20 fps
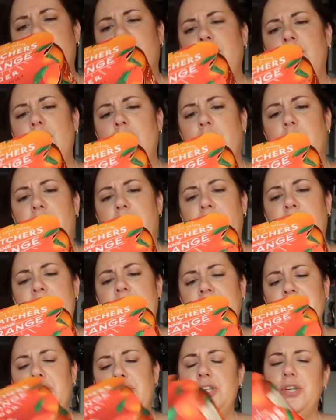these are new.
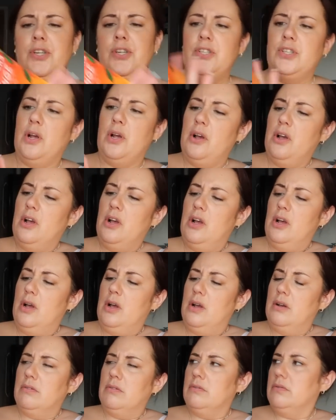Thatcher's.
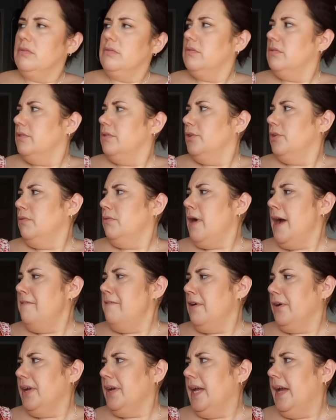You
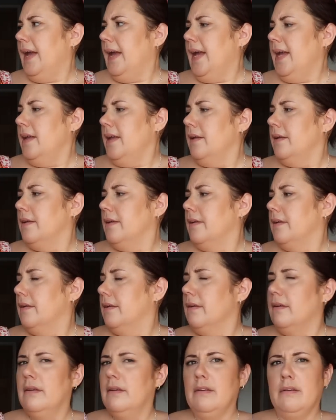alright, Rocky? I
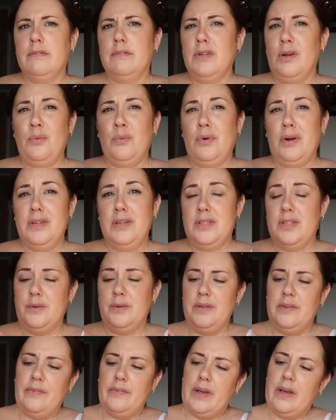don't know what he's
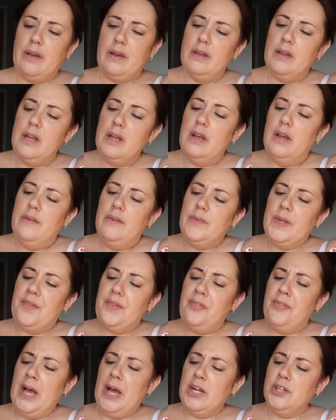doing in there the
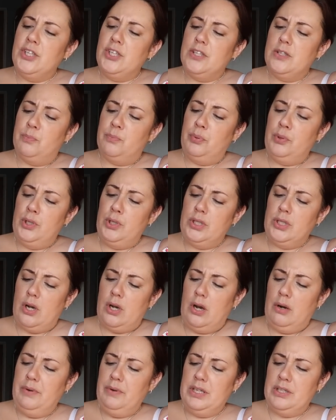Thatcher's Blood
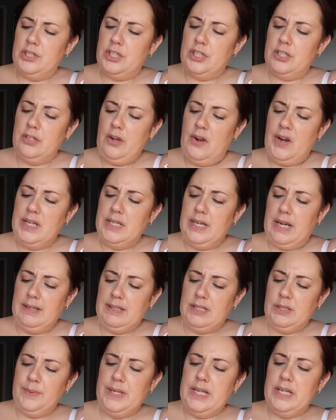Orange Cider,
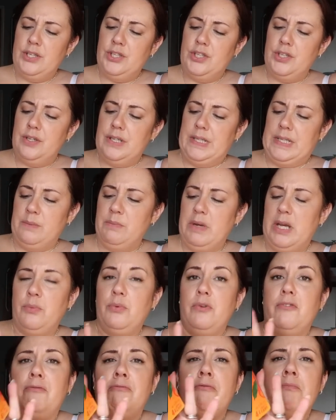sweet and juicy
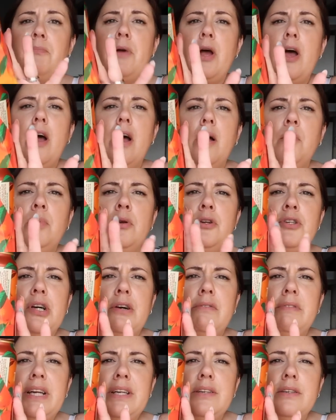made with uh, blood
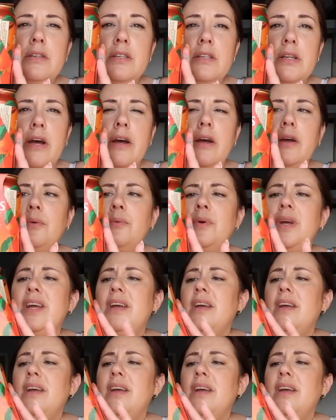orange. So